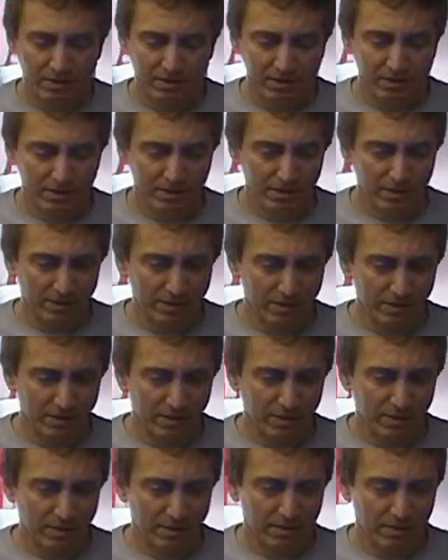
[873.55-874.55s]
Never saw
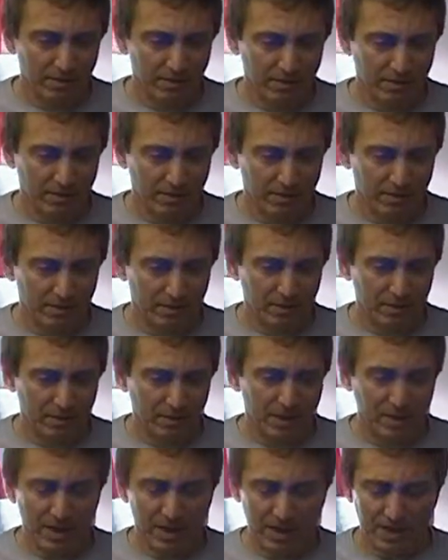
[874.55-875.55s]
her.
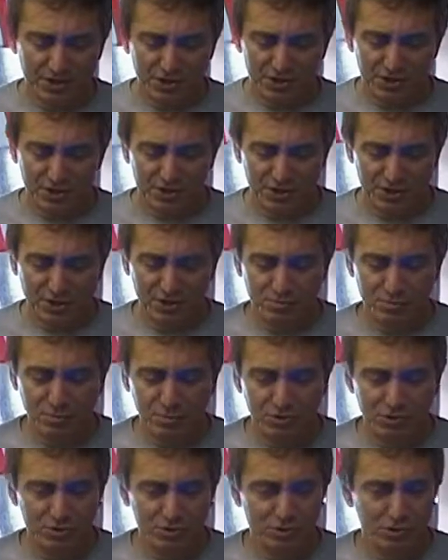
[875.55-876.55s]
Yeah, she's she's
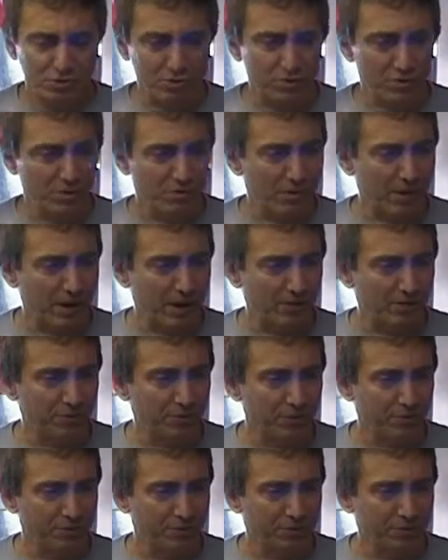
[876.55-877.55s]
been shooting her
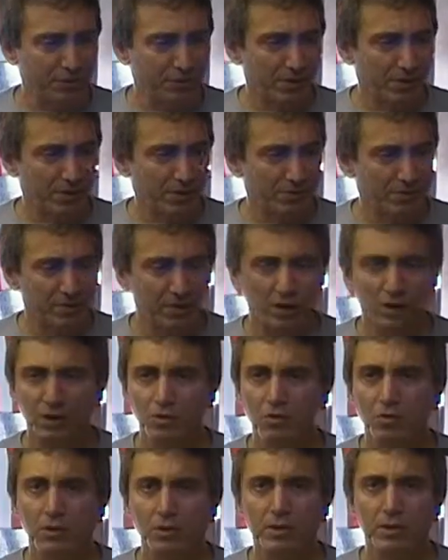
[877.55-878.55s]
mouth off, uh,
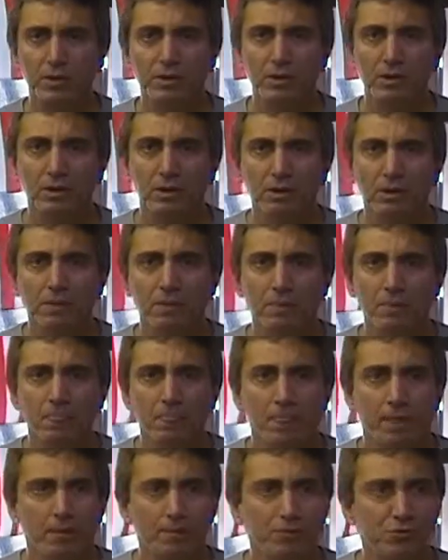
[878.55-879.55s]
telling women
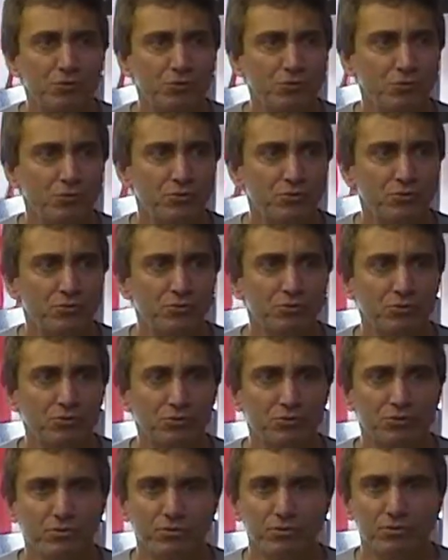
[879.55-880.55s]
Don't to, vote.
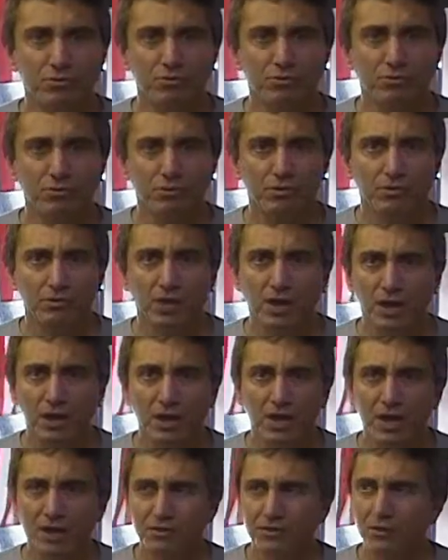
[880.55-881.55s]
to yeah,
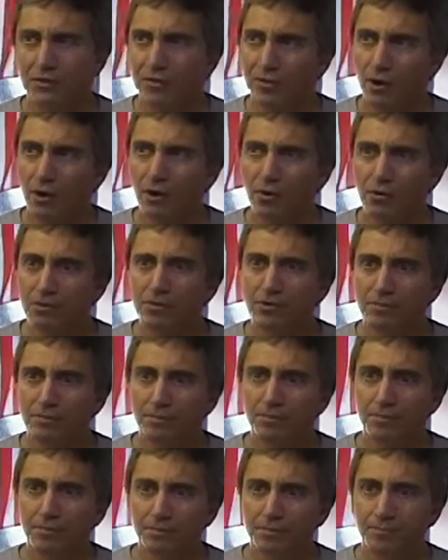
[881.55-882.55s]
not oh, to that, vote. Oh,
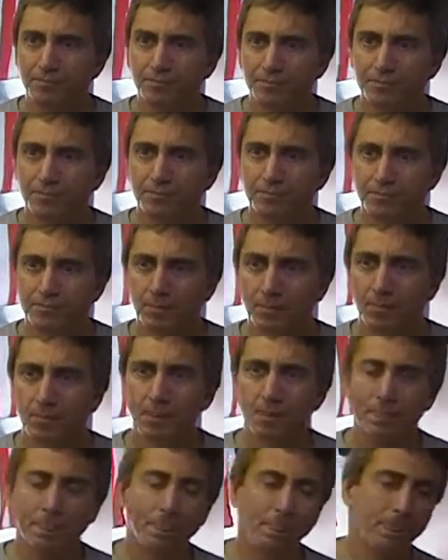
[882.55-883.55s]
you're, you are
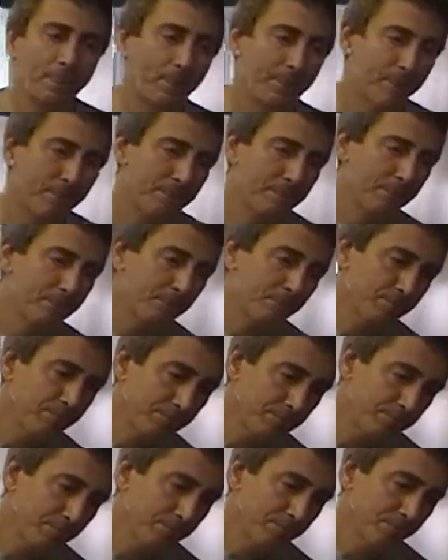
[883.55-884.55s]
talking about the black-haired
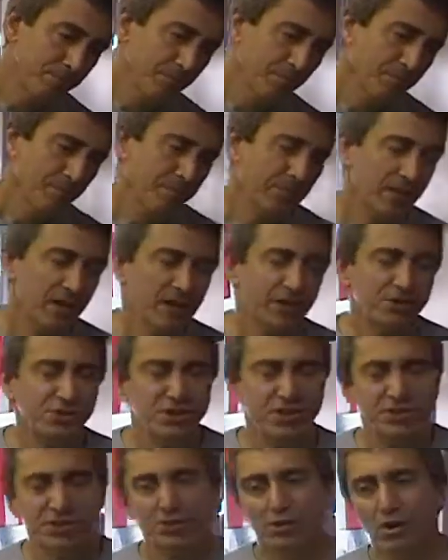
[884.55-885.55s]
one, or yeah,
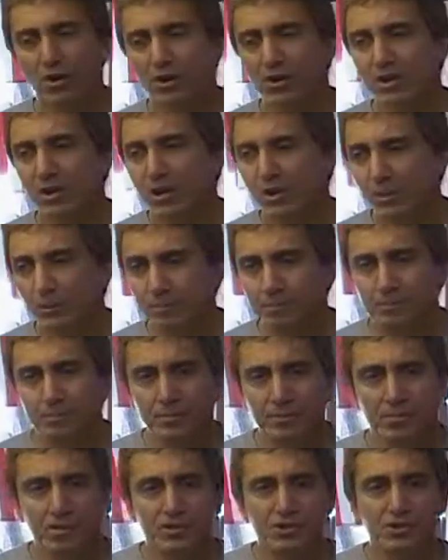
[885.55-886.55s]
she has dark hair. All right, I
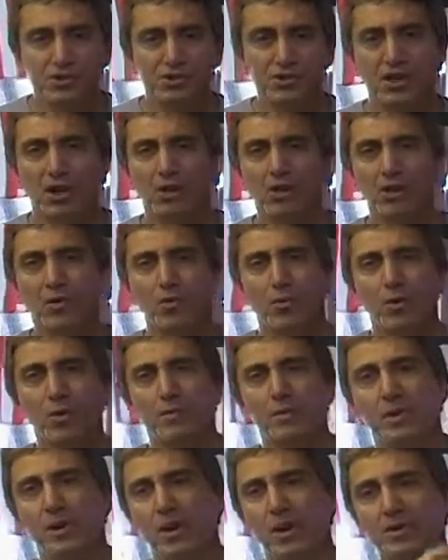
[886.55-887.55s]
saw. Her. She's telling
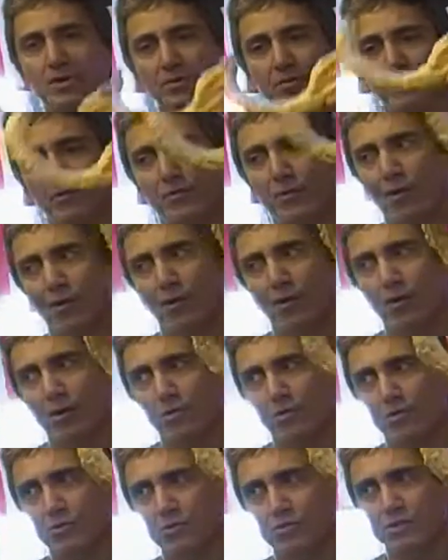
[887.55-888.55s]
women not to
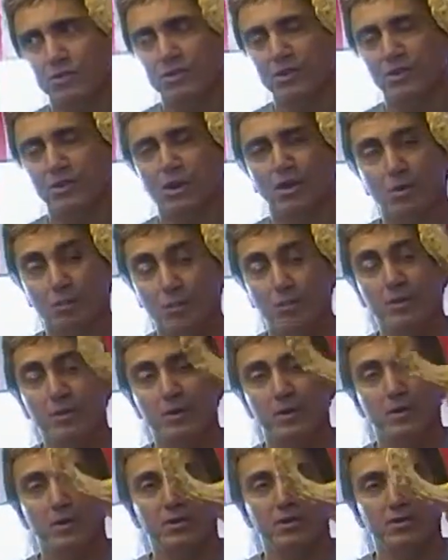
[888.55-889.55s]
vote, she, young
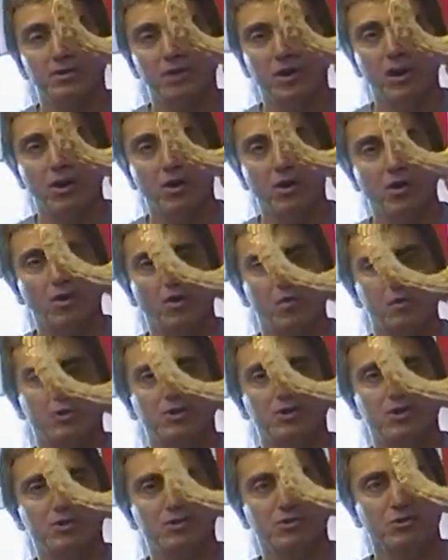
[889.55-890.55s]
women, and stay home.
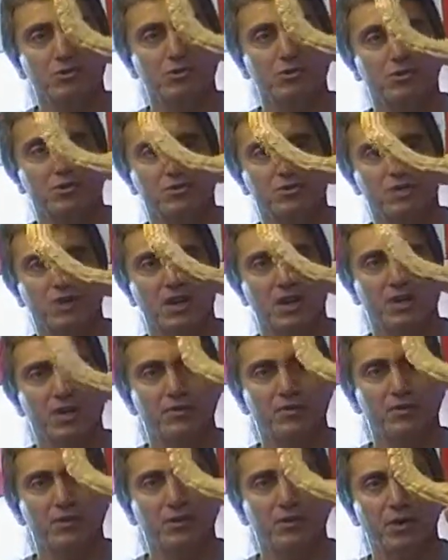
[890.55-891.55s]
And she's also
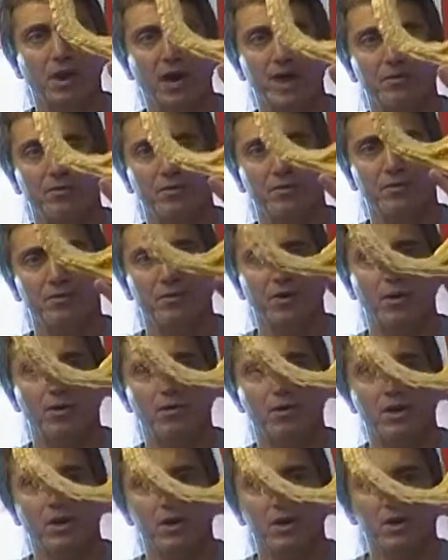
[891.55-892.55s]
saying if you have to
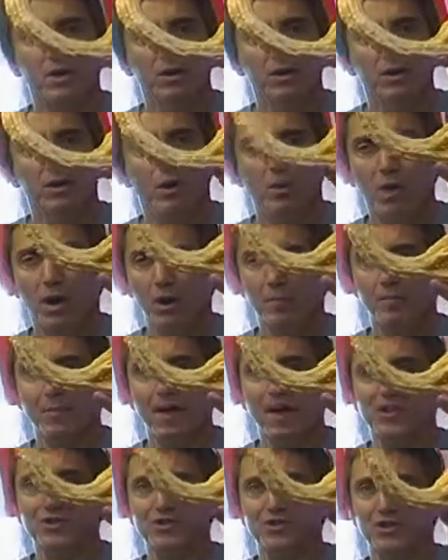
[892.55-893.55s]
vote, go on
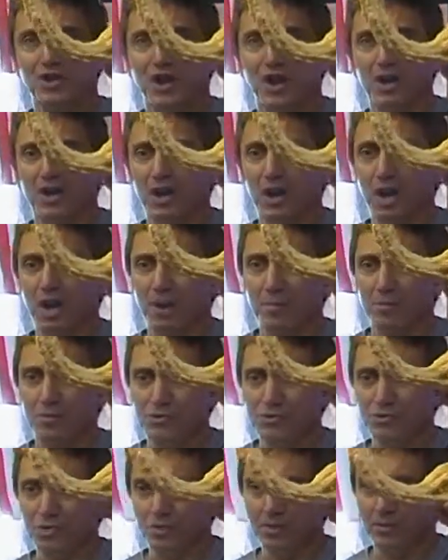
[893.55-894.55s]
Match.com
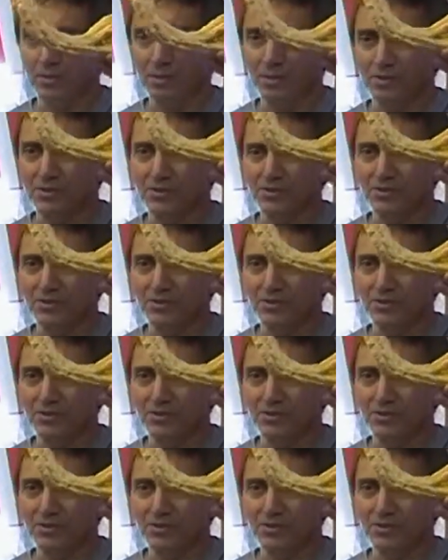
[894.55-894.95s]
or something.